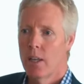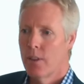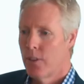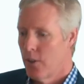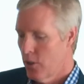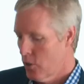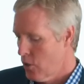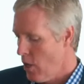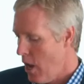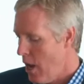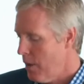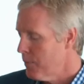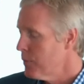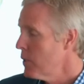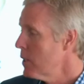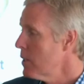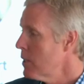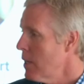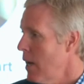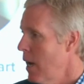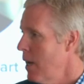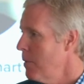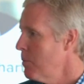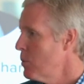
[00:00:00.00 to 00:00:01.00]
There's
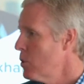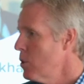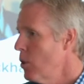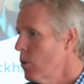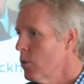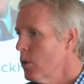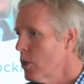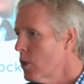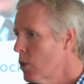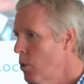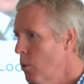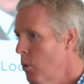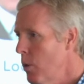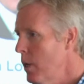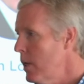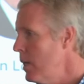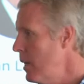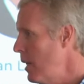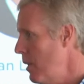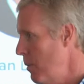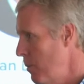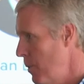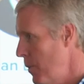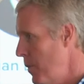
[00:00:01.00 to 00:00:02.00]
oftentimes no
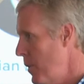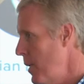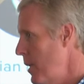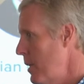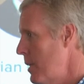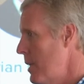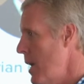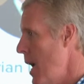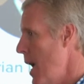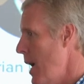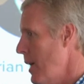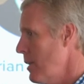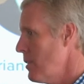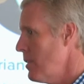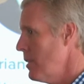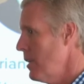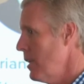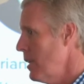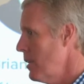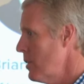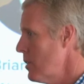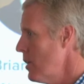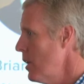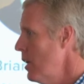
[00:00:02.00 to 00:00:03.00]
liquidity within tax
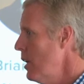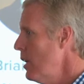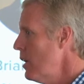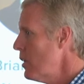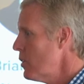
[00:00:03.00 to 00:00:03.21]
liens.